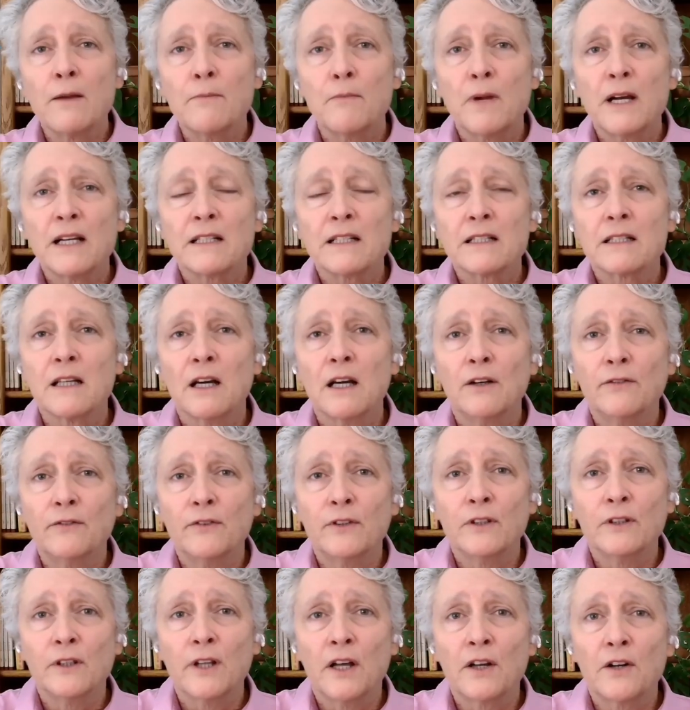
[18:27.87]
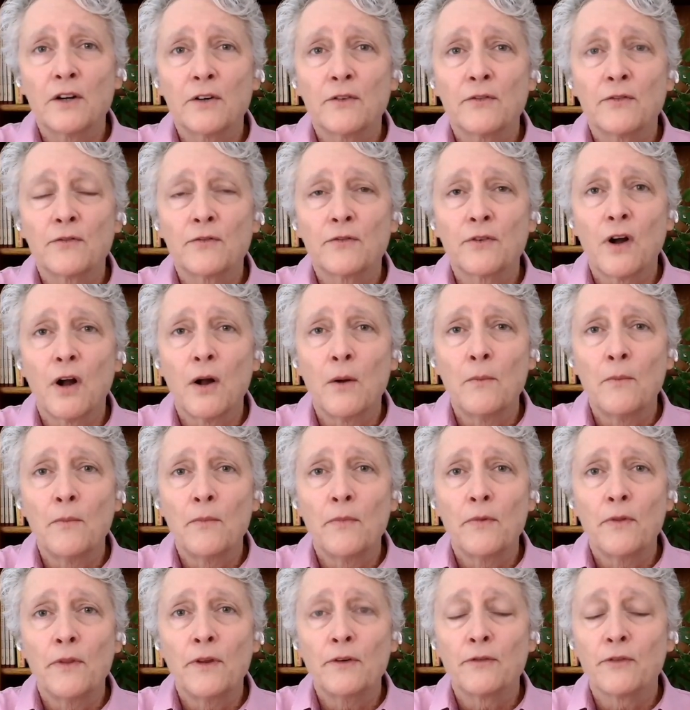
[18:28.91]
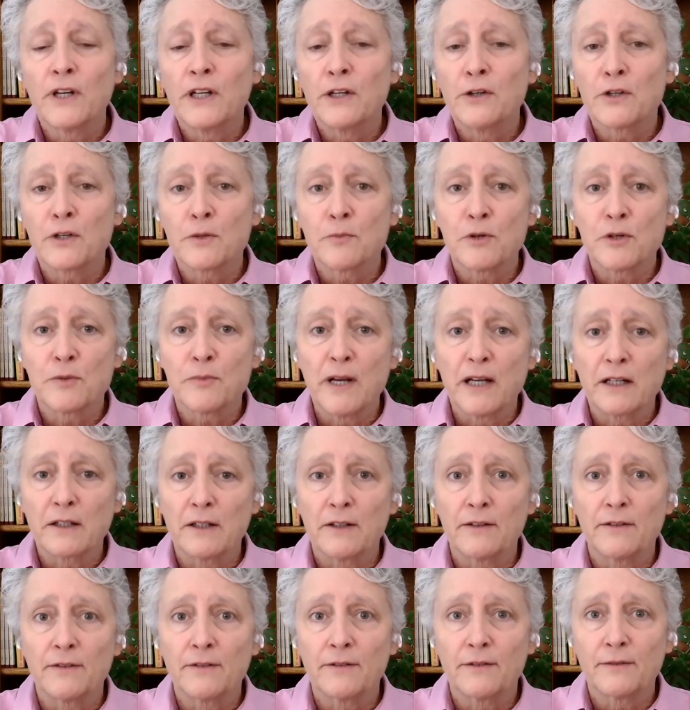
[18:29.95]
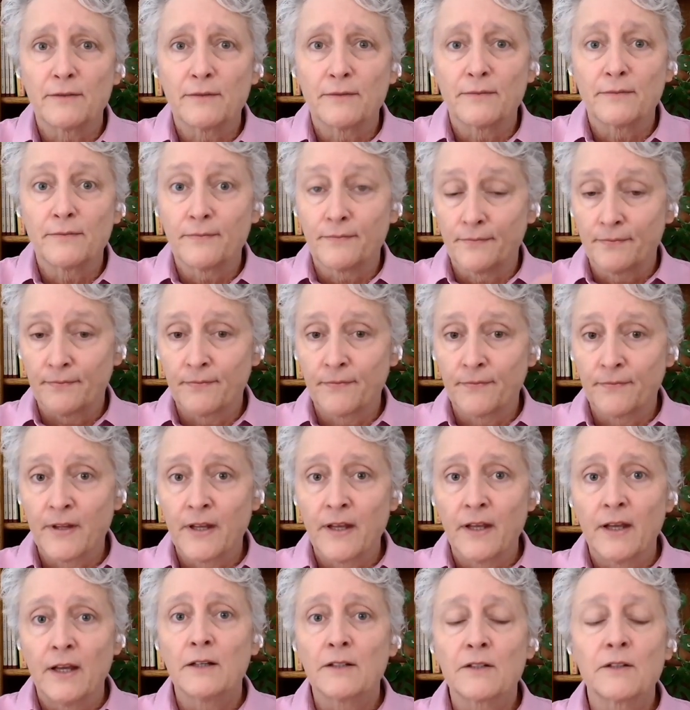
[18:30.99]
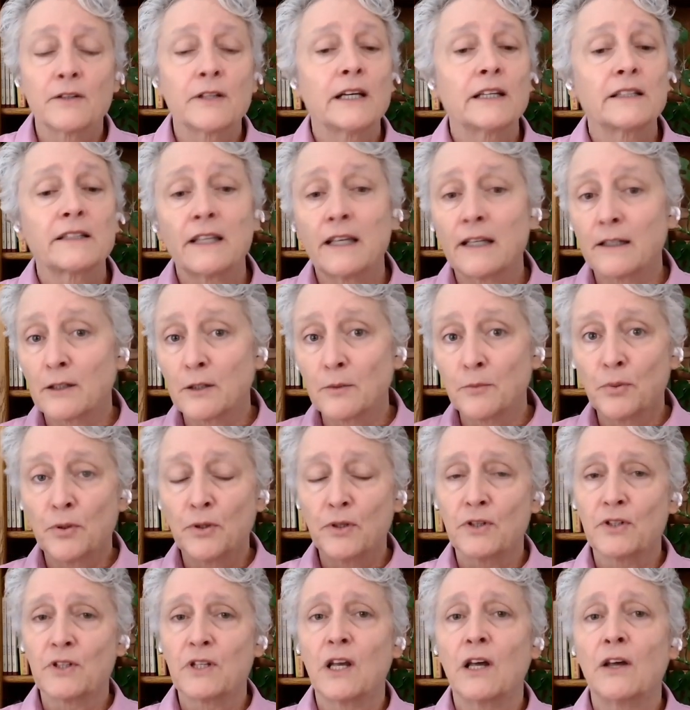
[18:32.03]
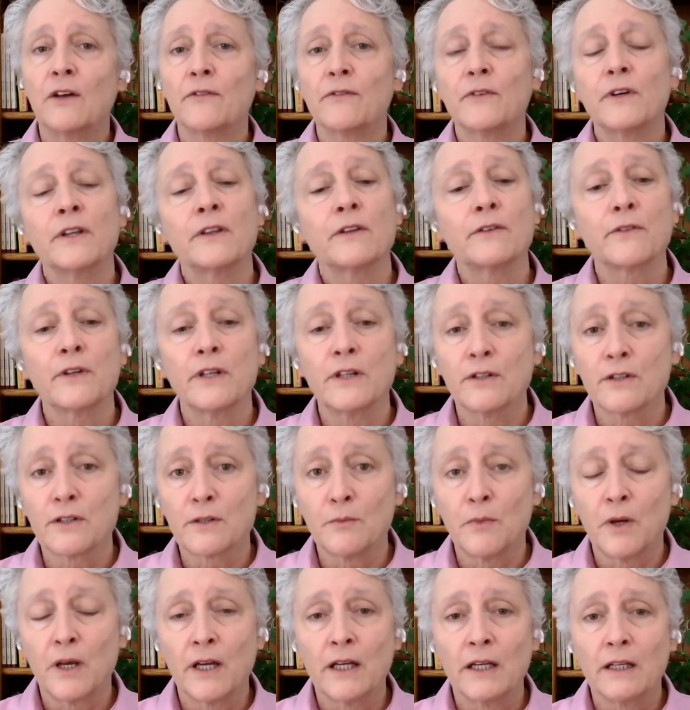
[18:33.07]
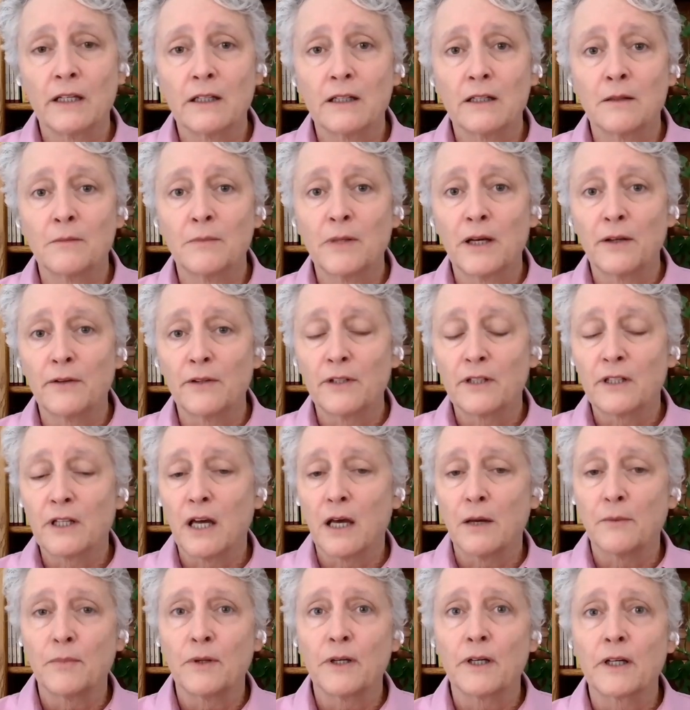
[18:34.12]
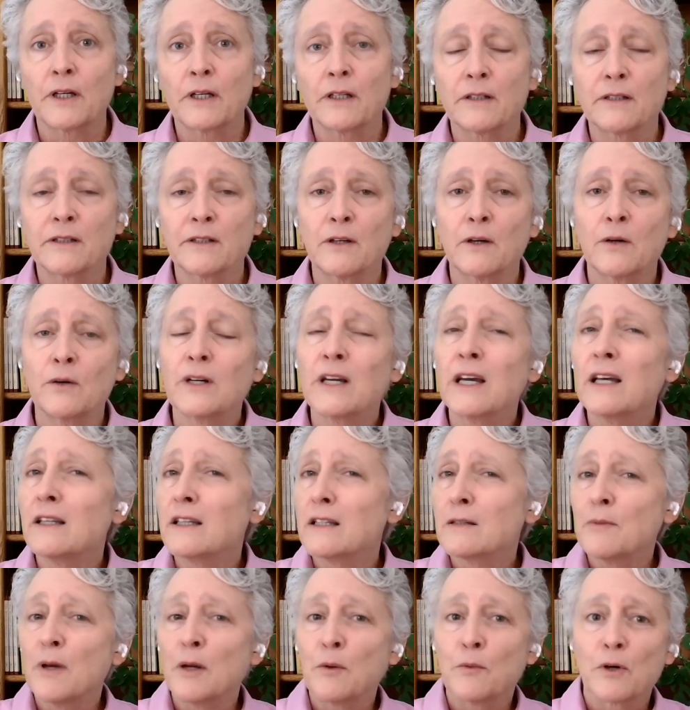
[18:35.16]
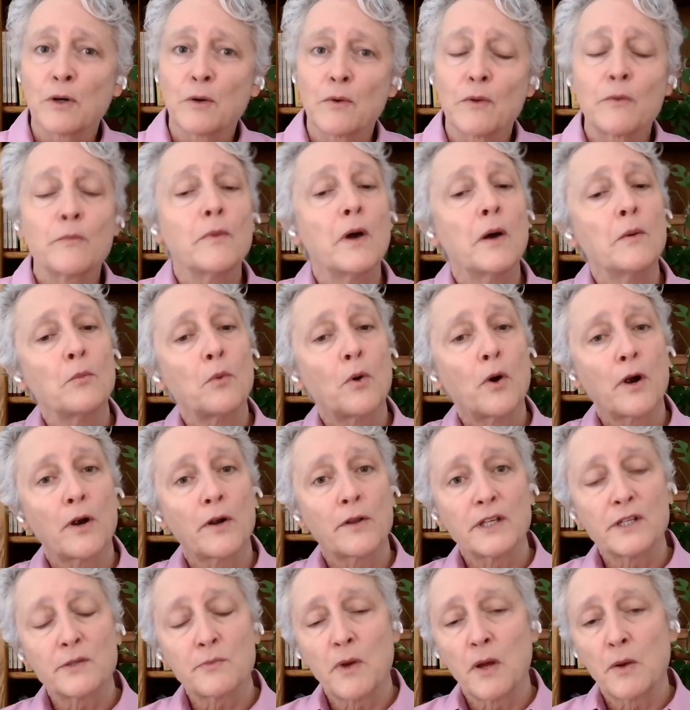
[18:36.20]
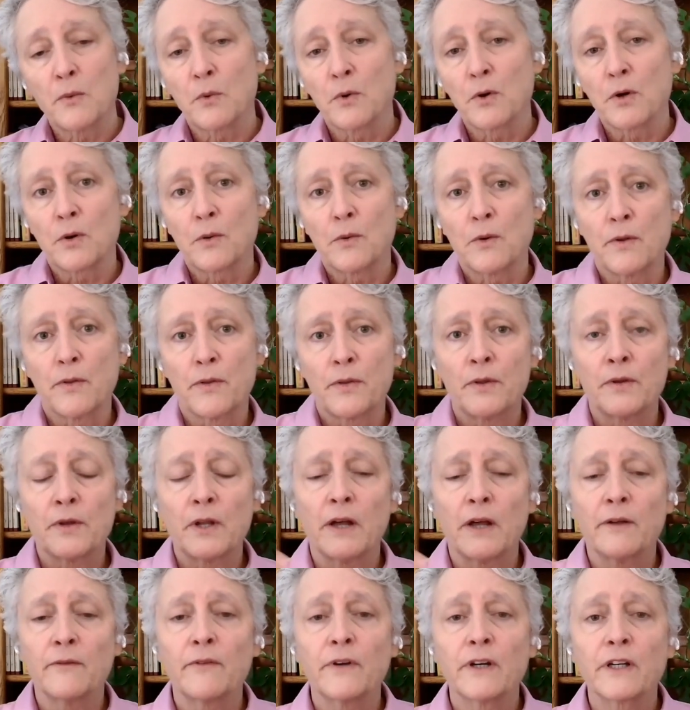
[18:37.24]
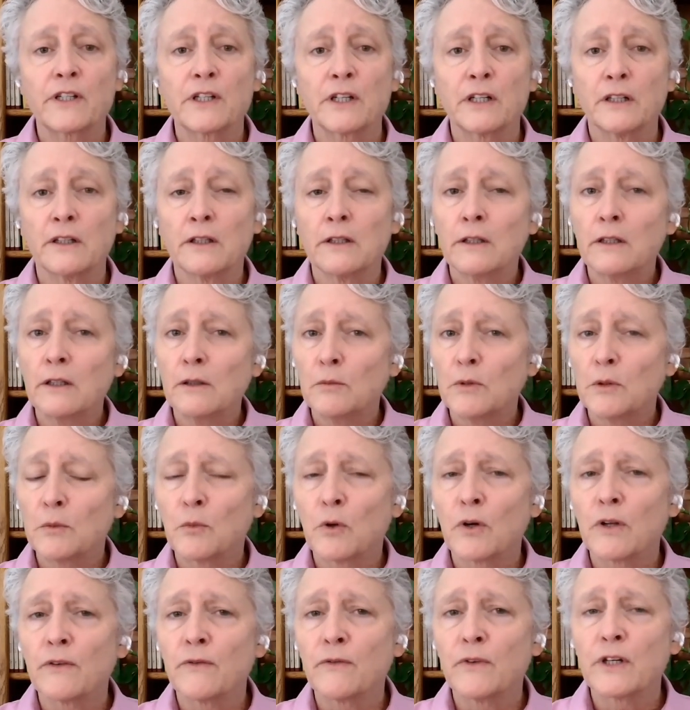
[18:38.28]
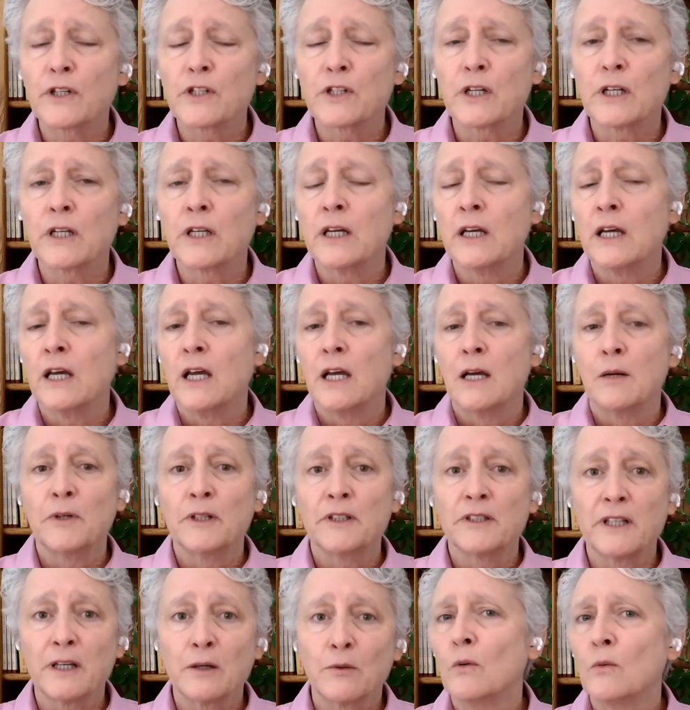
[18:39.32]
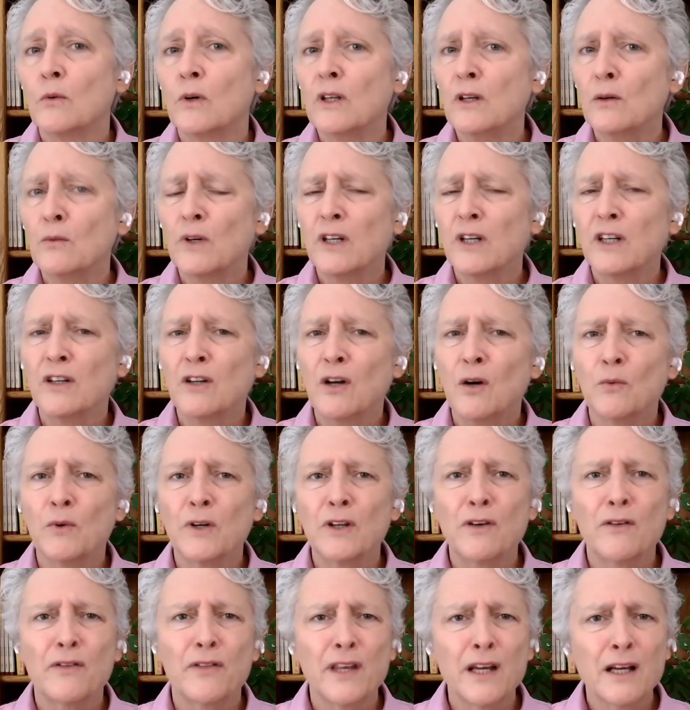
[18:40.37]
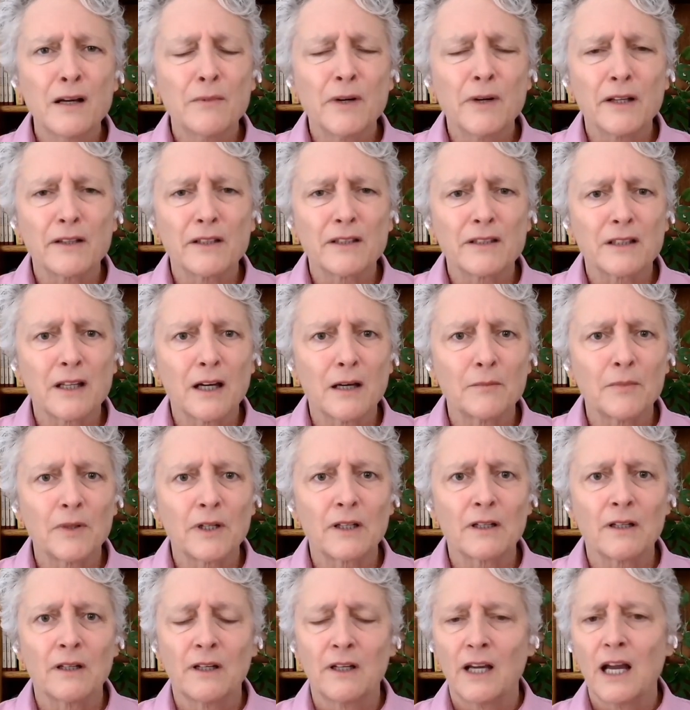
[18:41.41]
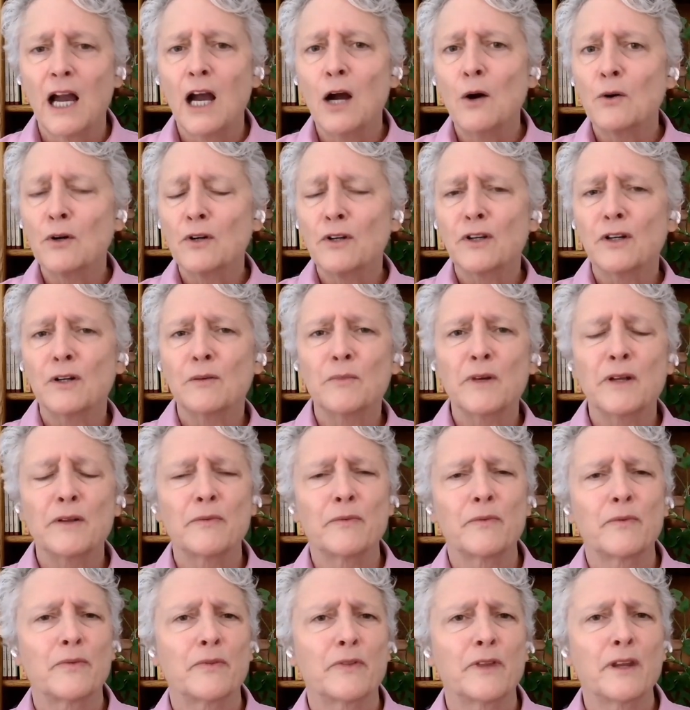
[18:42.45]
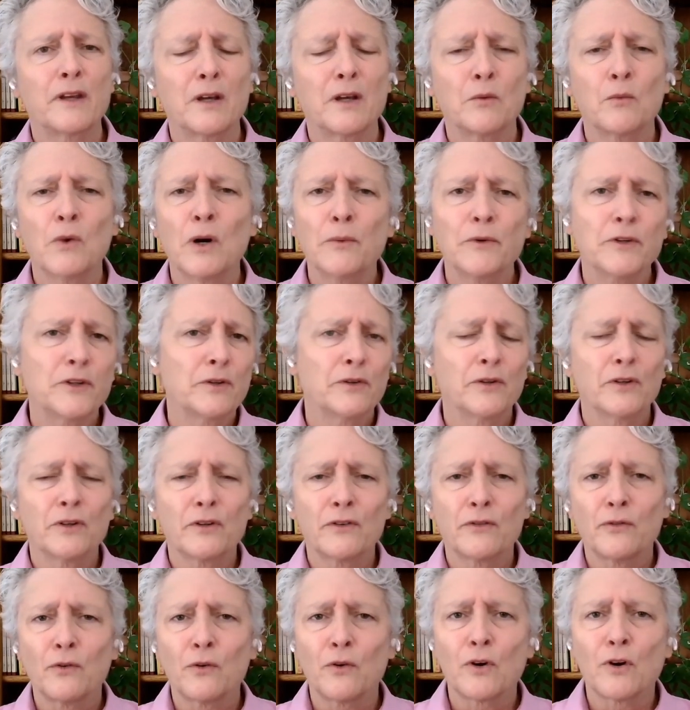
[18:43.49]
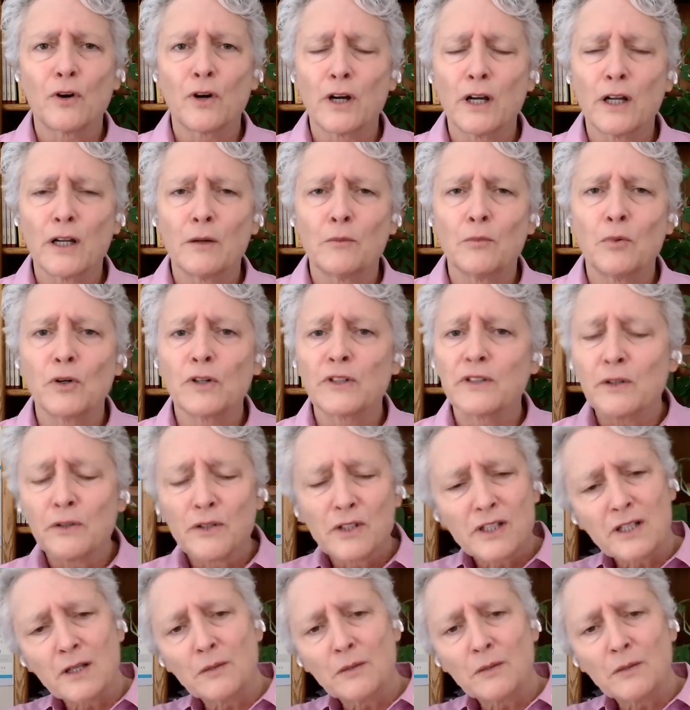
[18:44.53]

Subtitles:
myself a letter from the reader's perspective. Mm-hmm. So that's like to put yourself in the reader's mind about the topic. So again, this might work with memoir. This might work with nonfiction, a little bit more than fiction. But it's like, what do you want to know? What do you think about this topic? How are you going to be thinking? What would you look for in a book? So it just